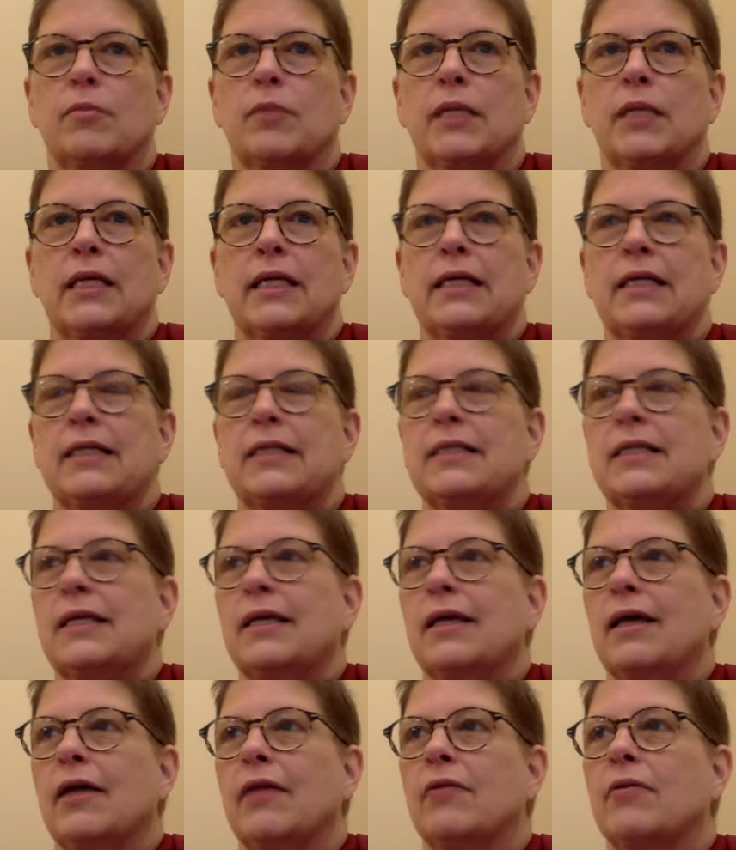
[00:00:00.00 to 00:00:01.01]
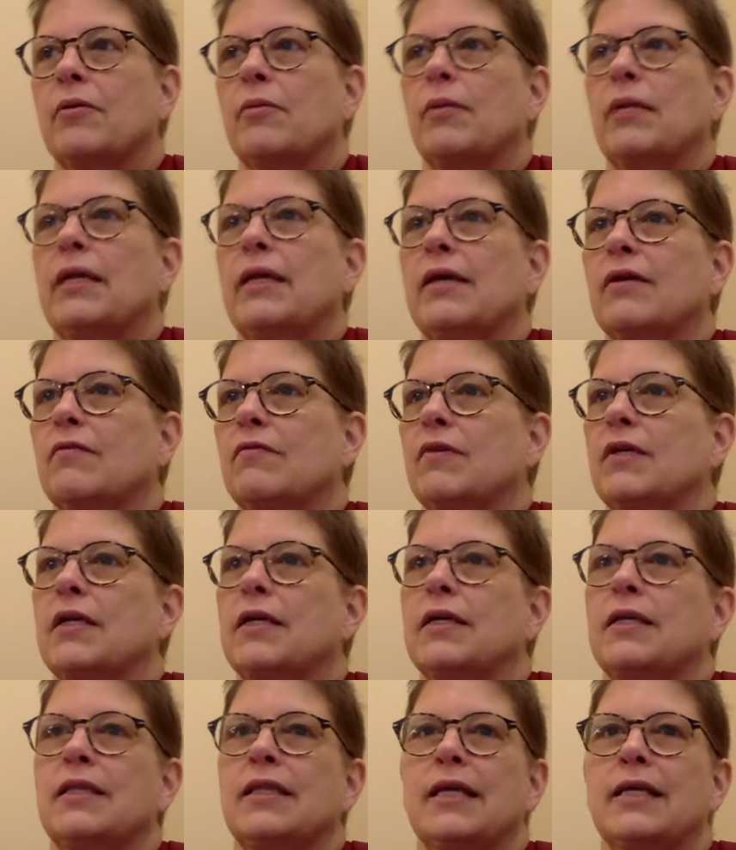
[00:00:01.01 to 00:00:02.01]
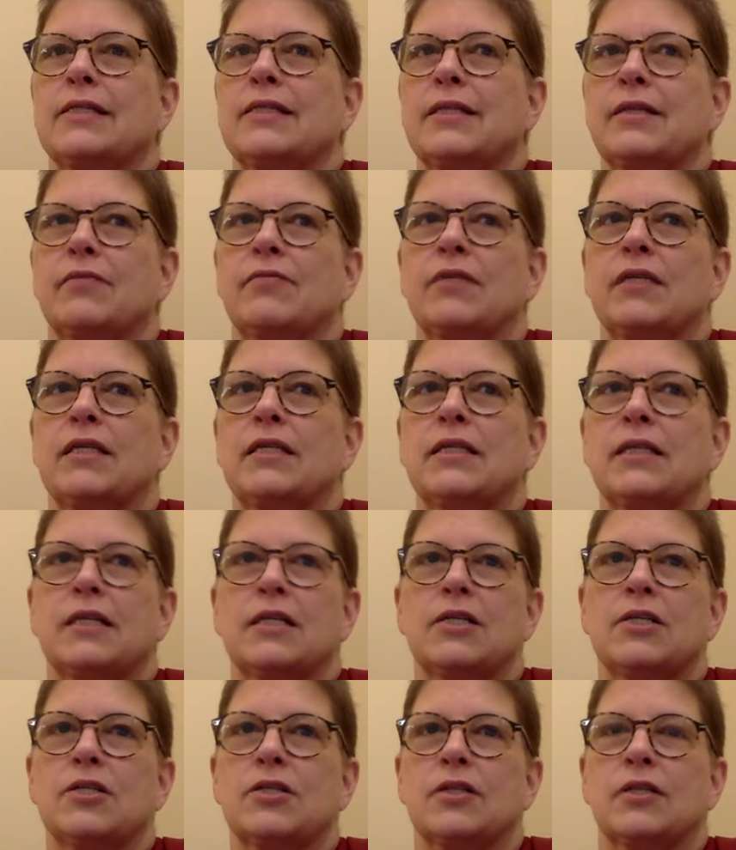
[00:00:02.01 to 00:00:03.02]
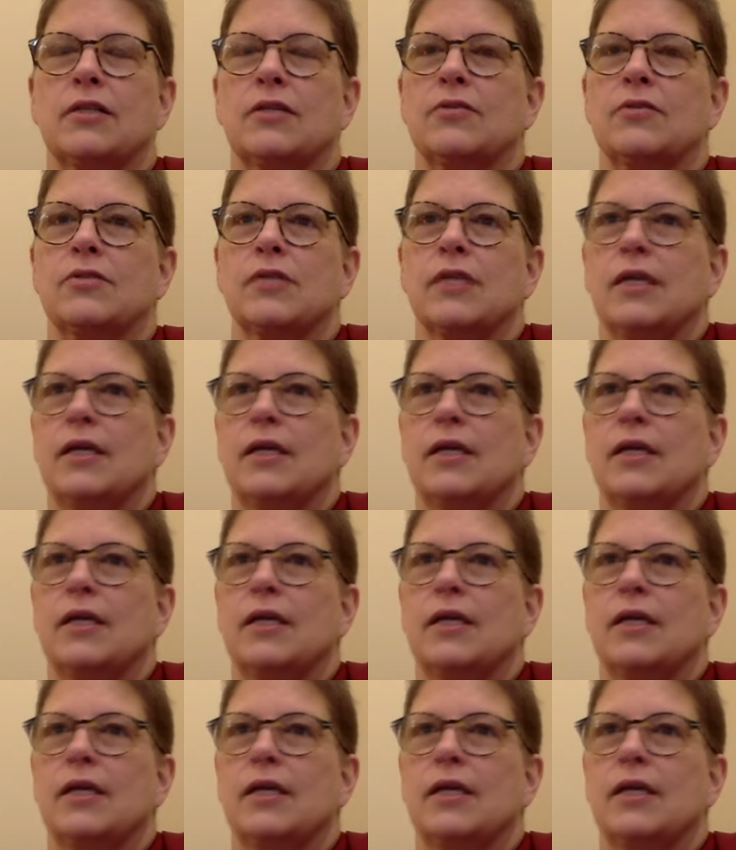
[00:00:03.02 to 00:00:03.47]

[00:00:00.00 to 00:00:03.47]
Everybody getting together and making a vegan Thanksgiving dish.